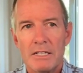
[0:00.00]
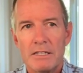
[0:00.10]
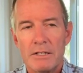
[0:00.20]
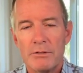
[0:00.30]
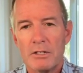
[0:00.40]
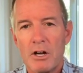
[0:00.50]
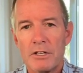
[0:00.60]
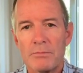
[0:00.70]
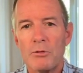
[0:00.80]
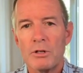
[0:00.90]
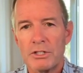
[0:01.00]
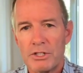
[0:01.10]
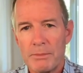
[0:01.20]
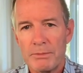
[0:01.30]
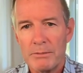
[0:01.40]
it would cost more to
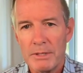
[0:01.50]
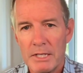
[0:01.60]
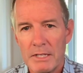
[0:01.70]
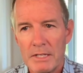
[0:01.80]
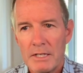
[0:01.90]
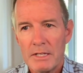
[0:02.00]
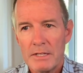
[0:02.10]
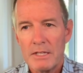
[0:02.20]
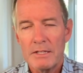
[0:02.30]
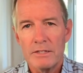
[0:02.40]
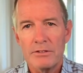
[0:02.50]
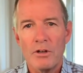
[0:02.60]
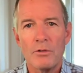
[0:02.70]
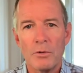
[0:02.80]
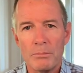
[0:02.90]
ship to me than the
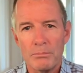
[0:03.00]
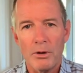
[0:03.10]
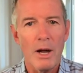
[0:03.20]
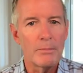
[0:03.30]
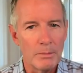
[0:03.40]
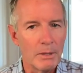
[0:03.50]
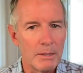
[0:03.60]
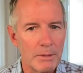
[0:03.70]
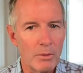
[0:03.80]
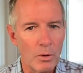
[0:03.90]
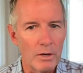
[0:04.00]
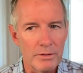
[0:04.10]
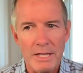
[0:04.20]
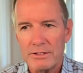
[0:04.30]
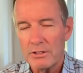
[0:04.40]
stone would probably be worth.
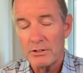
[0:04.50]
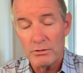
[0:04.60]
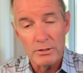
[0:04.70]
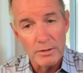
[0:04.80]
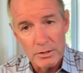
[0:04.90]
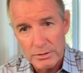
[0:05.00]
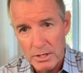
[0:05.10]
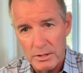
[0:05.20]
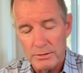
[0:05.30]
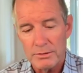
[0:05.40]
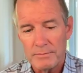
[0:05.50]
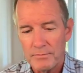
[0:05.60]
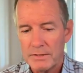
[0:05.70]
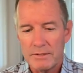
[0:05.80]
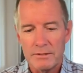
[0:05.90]
That's not true of all stones,
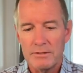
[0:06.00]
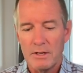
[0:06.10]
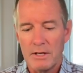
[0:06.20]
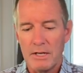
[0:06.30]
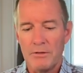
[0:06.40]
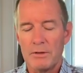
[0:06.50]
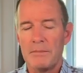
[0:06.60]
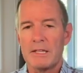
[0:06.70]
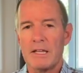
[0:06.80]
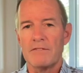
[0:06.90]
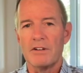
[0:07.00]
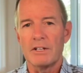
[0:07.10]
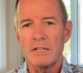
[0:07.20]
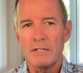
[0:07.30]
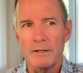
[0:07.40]
so I want to make that very
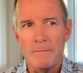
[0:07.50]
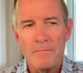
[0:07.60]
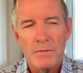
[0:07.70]
clear.